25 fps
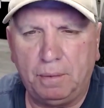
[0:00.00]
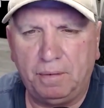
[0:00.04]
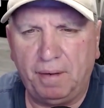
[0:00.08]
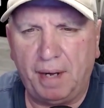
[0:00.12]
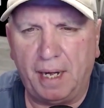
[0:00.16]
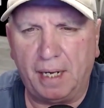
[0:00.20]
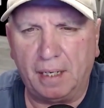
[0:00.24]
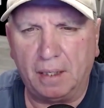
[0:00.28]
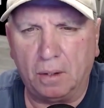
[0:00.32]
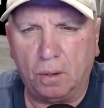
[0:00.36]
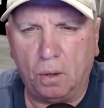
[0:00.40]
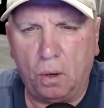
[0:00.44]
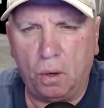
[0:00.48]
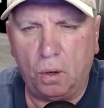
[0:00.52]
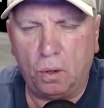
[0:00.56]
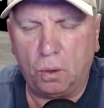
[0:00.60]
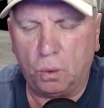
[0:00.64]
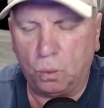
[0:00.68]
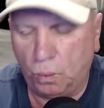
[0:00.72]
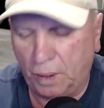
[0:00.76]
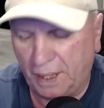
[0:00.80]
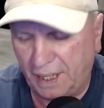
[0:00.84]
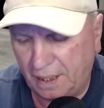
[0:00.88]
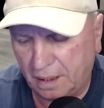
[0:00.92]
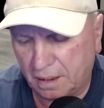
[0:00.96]
We've had a
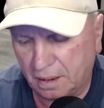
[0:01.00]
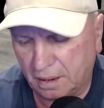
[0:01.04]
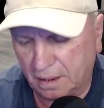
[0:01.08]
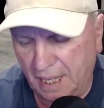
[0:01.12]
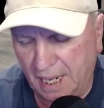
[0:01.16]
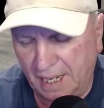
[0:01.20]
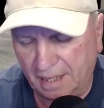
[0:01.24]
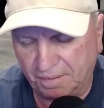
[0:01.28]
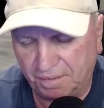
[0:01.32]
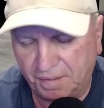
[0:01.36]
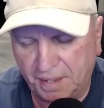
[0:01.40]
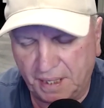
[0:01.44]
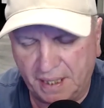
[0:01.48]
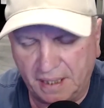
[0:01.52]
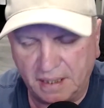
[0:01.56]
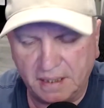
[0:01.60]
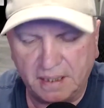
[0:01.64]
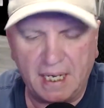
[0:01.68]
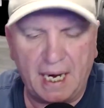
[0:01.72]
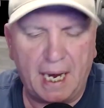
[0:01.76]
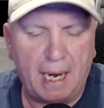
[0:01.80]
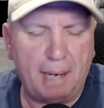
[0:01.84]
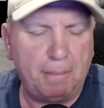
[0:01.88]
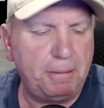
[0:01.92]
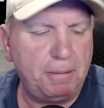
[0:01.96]
long week, a lot of things
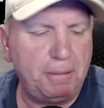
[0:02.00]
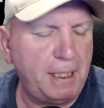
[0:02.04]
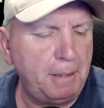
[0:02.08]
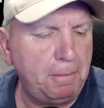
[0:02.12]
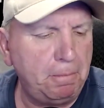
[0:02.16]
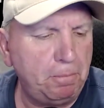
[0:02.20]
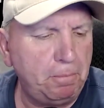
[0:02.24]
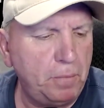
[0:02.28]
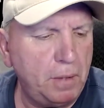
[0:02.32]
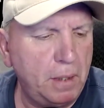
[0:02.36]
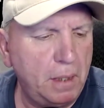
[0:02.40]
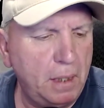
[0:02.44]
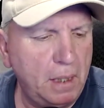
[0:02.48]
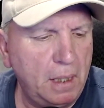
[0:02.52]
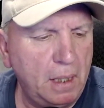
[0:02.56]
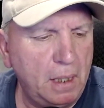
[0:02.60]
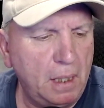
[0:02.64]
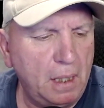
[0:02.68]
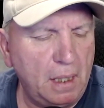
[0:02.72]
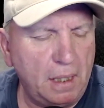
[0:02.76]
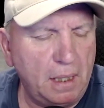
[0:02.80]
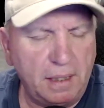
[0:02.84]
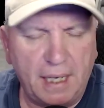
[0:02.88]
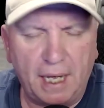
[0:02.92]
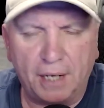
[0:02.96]
happening.
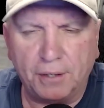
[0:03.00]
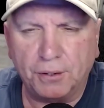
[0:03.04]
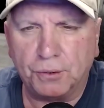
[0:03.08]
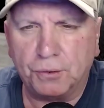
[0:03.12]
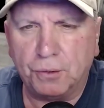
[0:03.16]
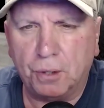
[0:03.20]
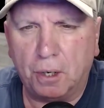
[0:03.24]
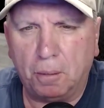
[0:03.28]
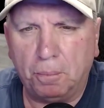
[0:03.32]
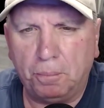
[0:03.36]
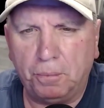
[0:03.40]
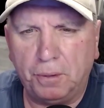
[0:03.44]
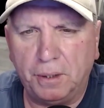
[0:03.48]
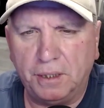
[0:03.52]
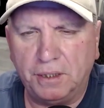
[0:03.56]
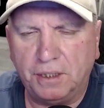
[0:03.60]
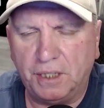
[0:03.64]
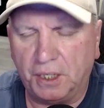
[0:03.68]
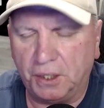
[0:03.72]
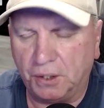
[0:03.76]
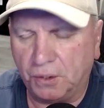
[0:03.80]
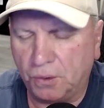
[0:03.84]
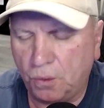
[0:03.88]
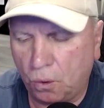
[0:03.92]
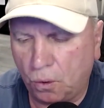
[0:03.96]
Donald Trump was
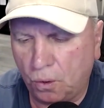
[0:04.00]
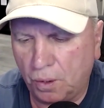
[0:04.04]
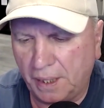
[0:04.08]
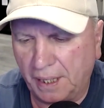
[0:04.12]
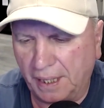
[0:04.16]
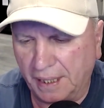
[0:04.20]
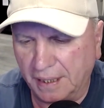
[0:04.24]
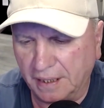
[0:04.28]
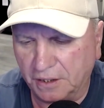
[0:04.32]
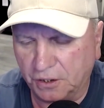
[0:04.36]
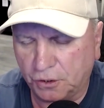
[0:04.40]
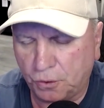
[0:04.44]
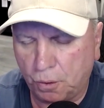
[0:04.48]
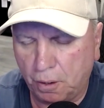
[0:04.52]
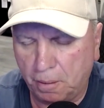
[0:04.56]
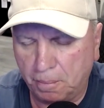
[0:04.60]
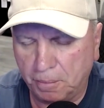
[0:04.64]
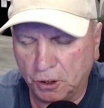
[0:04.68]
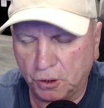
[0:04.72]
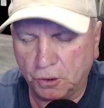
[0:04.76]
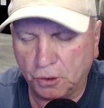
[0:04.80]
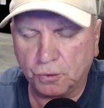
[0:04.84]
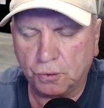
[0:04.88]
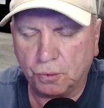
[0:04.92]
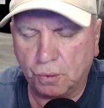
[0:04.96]
in court in his
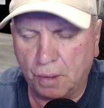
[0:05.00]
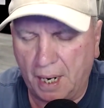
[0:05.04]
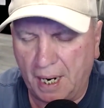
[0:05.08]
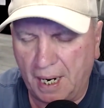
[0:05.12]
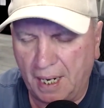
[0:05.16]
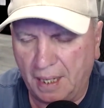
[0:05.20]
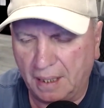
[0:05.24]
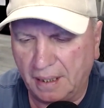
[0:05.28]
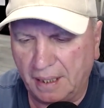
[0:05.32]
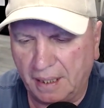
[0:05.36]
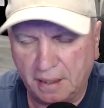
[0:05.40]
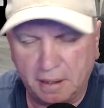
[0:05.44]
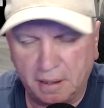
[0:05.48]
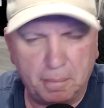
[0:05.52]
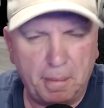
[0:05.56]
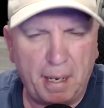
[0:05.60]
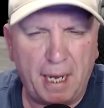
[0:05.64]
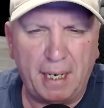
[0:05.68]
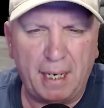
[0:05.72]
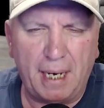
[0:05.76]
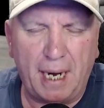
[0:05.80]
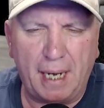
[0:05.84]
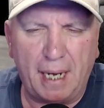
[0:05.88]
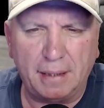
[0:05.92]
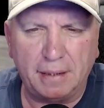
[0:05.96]
criminal trial in the
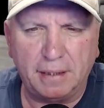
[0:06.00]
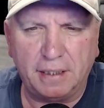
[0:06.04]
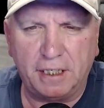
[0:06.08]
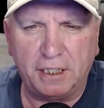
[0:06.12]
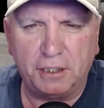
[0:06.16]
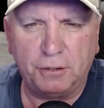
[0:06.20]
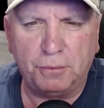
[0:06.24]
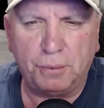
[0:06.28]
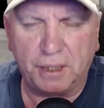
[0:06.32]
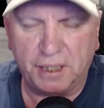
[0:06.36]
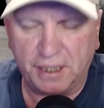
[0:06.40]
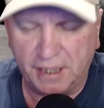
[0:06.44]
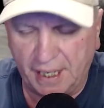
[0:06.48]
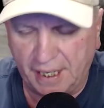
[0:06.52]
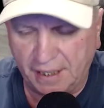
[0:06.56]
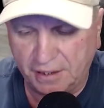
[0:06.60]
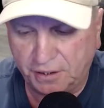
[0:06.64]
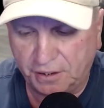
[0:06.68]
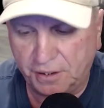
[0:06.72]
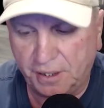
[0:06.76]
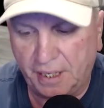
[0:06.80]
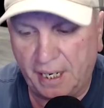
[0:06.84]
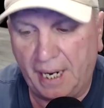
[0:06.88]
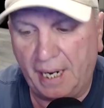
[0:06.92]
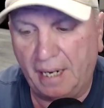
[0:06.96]
Manhattan district
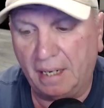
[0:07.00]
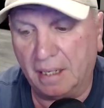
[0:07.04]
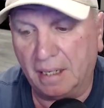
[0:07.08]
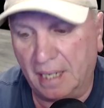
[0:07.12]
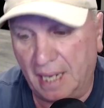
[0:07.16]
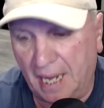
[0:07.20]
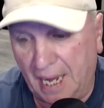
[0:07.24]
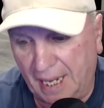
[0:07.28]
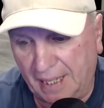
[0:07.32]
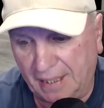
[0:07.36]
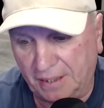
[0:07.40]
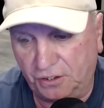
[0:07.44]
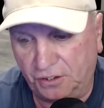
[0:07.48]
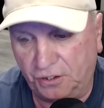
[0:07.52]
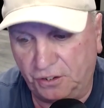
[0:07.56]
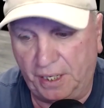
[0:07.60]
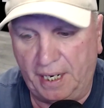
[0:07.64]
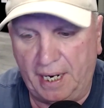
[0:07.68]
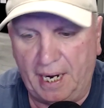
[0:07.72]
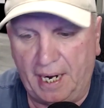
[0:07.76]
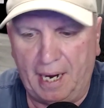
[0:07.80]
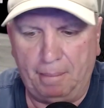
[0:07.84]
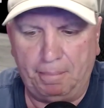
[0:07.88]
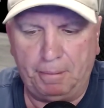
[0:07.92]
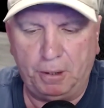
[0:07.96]
yesterday. A lot of
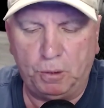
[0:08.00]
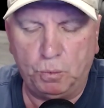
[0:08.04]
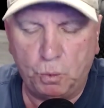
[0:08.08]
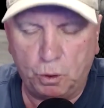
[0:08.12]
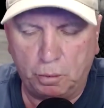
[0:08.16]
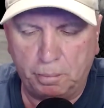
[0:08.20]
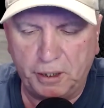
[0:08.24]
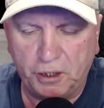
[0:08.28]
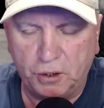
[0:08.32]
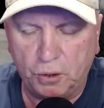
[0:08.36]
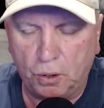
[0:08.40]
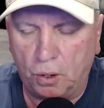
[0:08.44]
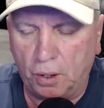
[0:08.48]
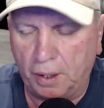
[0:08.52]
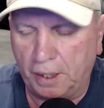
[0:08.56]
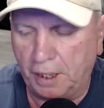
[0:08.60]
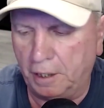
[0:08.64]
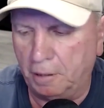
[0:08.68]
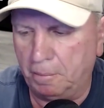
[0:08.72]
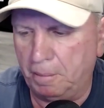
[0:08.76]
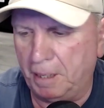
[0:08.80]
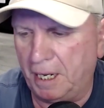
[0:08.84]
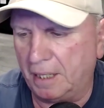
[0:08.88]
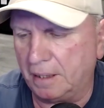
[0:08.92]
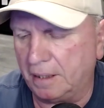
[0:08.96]
shit happened. We'll be
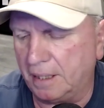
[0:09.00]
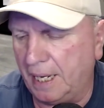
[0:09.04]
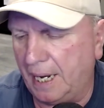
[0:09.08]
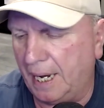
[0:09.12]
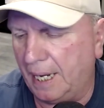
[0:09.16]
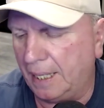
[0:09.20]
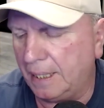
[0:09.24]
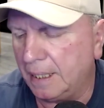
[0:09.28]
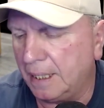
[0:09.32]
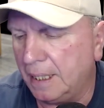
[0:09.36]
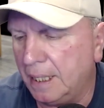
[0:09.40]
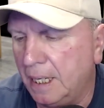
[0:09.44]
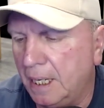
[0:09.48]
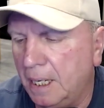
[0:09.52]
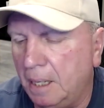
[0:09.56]
talking about that.